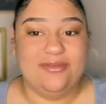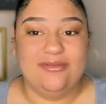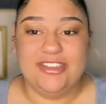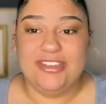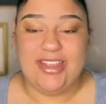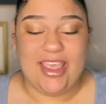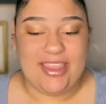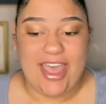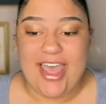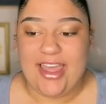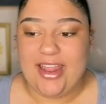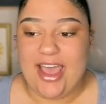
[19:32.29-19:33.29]
Just like
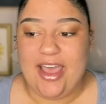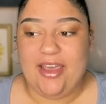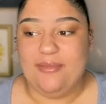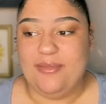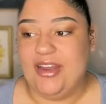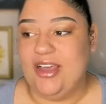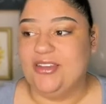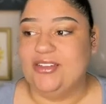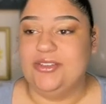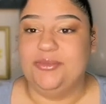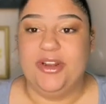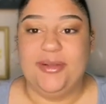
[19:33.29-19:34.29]
that, my nausea
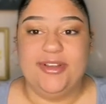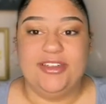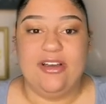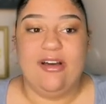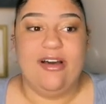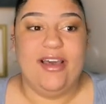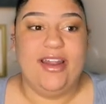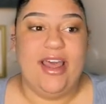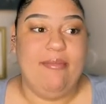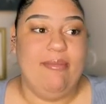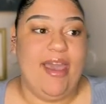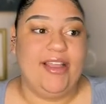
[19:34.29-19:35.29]
is pretty much gone.
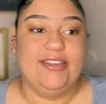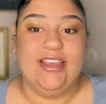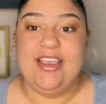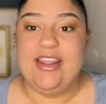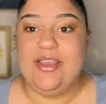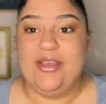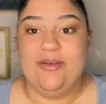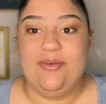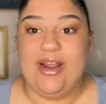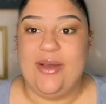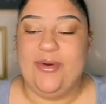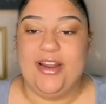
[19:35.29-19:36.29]
I'm back to eating what
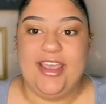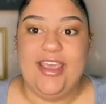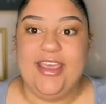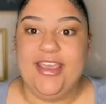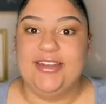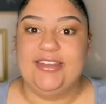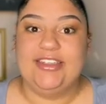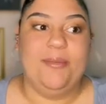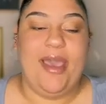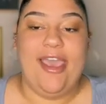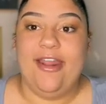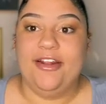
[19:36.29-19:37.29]
I want to eat.
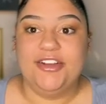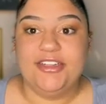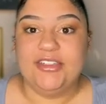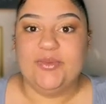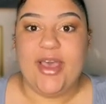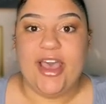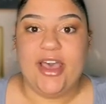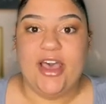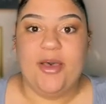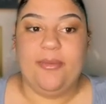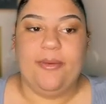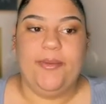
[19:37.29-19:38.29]
My energy's back
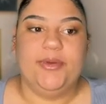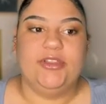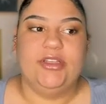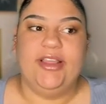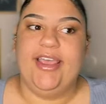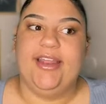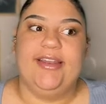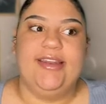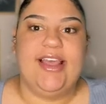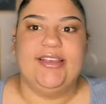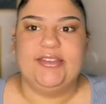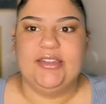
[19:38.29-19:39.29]
up. I'm able to like
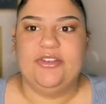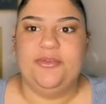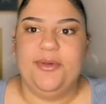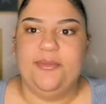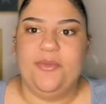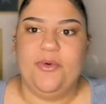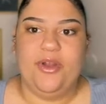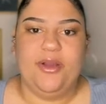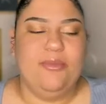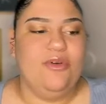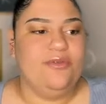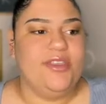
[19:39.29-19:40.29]
nest a little bit more,
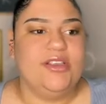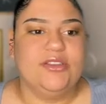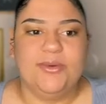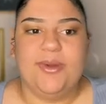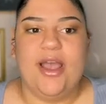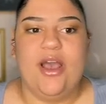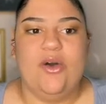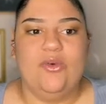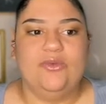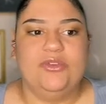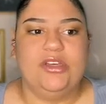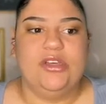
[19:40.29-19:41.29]
move things
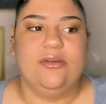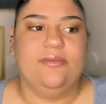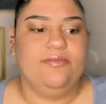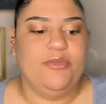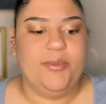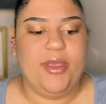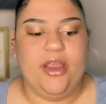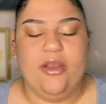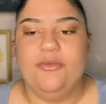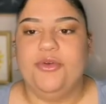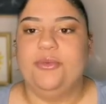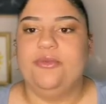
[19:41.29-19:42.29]
around, prepare a
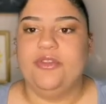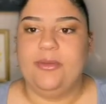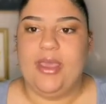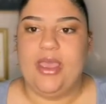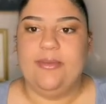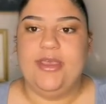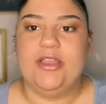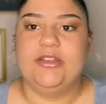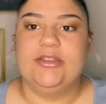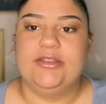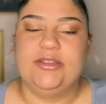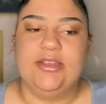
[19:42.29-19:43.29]
room for the baby,
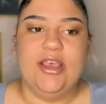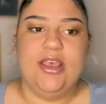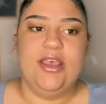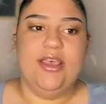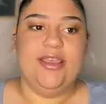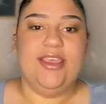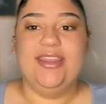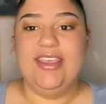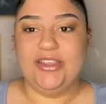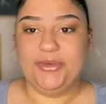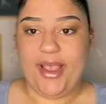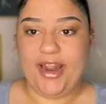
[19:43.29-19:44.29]
just get
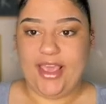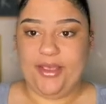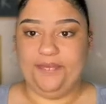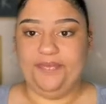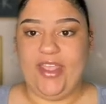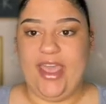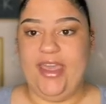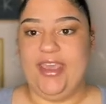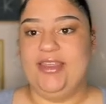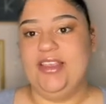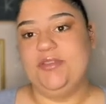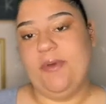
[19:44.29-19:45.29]
things ready and get
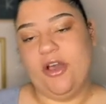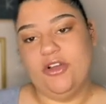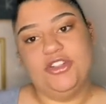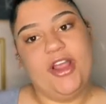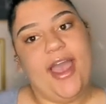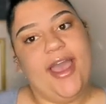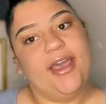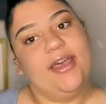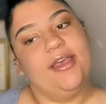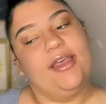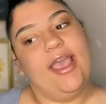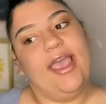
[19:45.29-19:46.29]
things back on track.
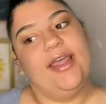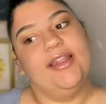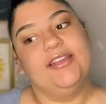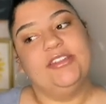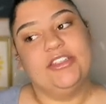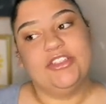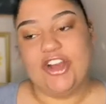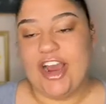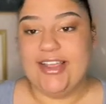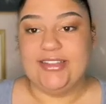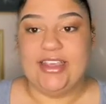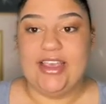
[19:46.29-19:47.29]
And it's just
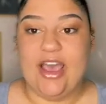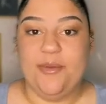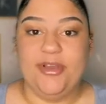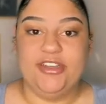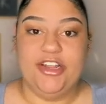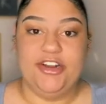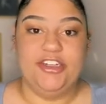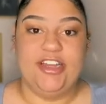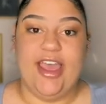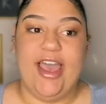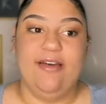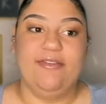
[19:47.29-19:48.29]
crazy how much energy I
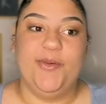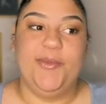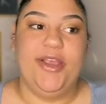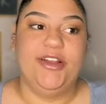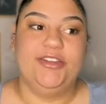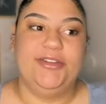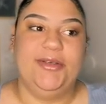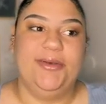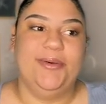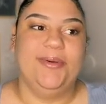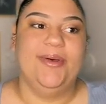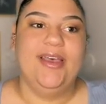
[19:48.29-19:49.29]
have compared
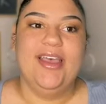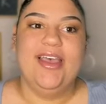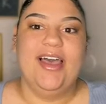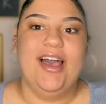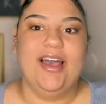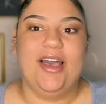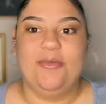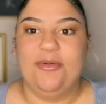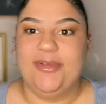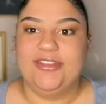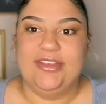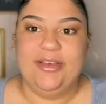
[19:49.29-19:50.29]
to a couple
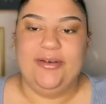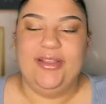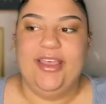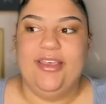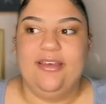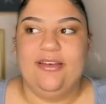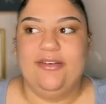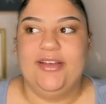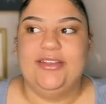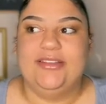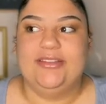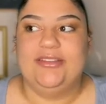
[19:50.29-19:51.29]
months ago. Like,
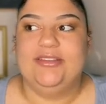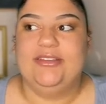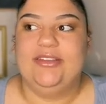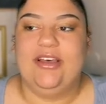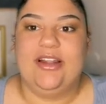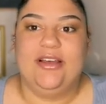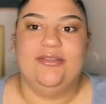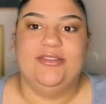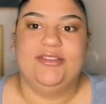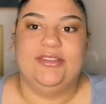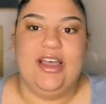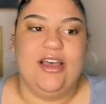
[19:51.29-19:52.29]
Chris thought I
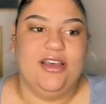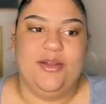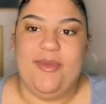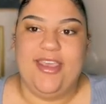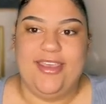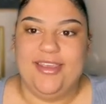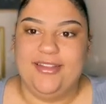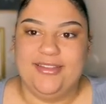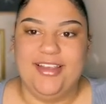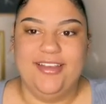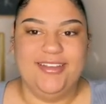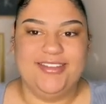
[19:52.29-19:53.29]
was not gonna make it,
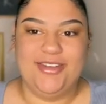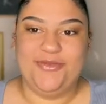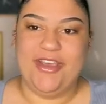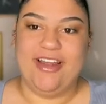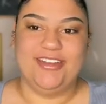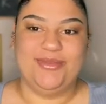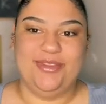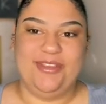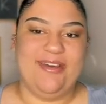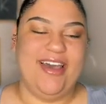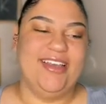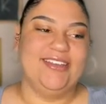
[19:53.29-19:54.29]
to be honest with you
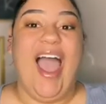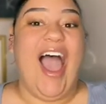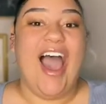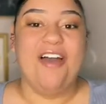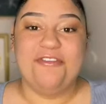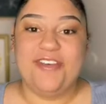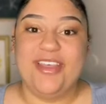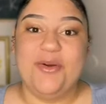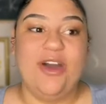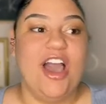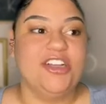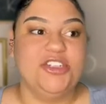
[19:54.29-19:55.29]
guys. I'm feeling
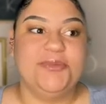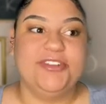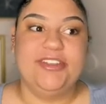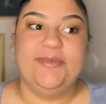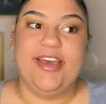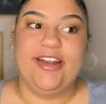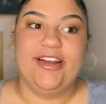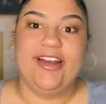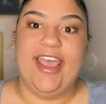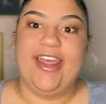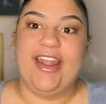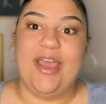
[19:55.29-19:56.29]
100% better
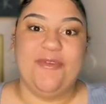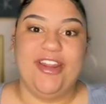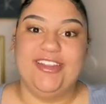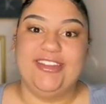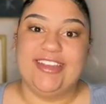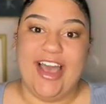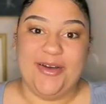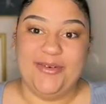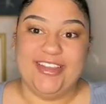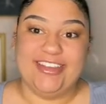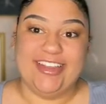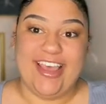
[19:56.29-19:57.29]
and I'm ready to tackle
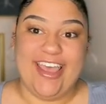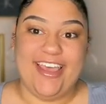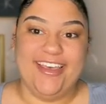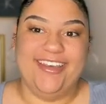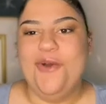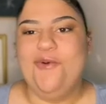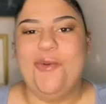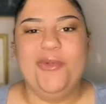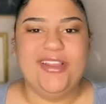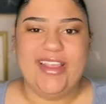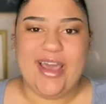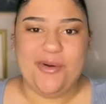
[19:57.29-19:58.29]
this thing. One
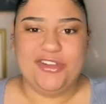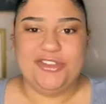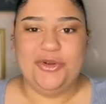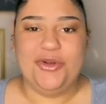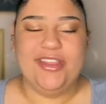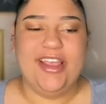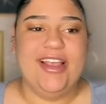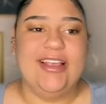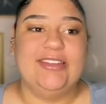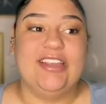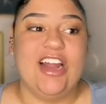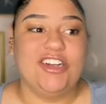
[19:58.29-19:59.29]
more thing I want to throw in there
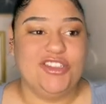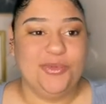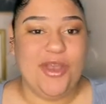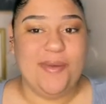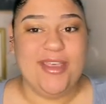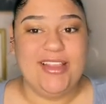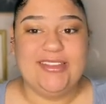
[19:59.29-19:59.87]
is doctor's appointments.